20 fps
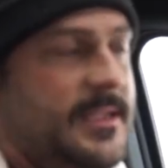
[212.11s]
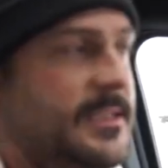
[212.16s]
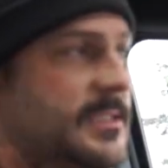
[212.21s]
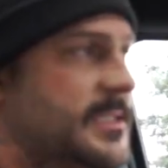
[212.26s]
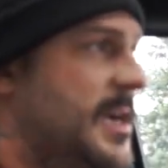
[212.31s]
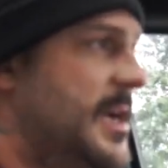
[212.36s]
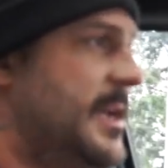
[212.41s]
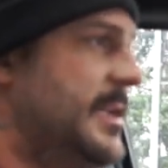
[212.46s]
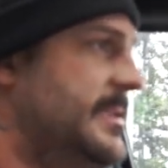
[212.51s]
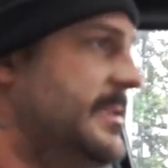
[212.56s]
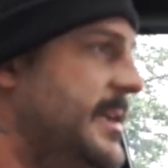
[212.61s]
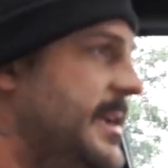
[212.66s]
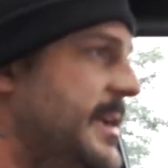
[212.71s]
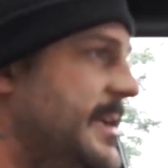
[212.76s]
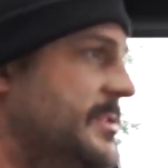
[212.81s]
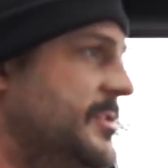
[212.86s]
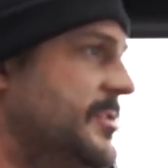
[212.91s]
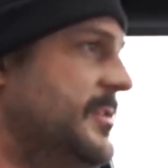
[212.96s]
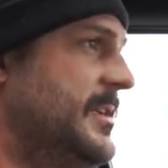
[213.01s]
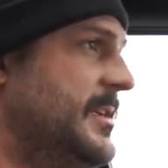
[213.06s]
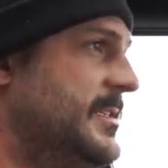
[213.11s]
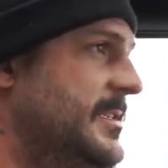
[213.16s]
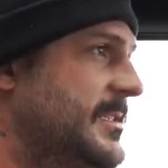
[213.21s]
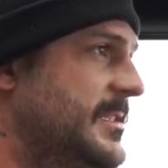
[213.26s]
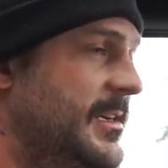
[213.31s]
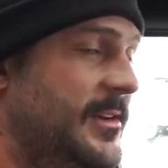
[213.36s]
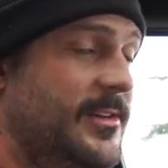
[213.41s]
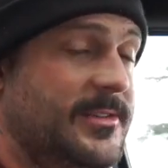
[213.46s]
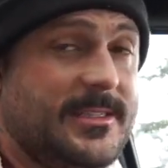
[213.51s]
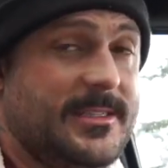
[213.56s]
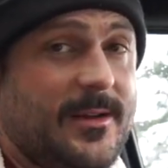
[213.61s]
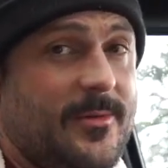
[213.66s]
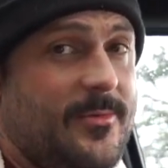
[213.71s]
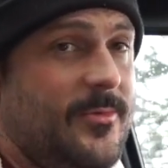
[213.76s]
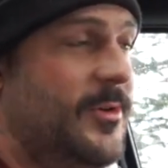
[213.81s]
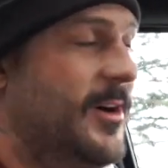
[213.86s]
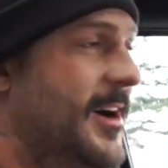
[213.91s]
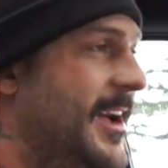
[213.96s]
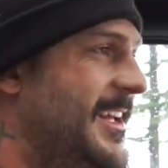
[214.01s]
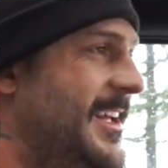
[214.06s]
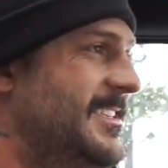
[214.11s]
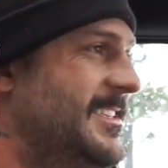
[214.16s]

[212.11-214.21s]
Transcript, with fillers: It's kind of dangerous. And I was like, what?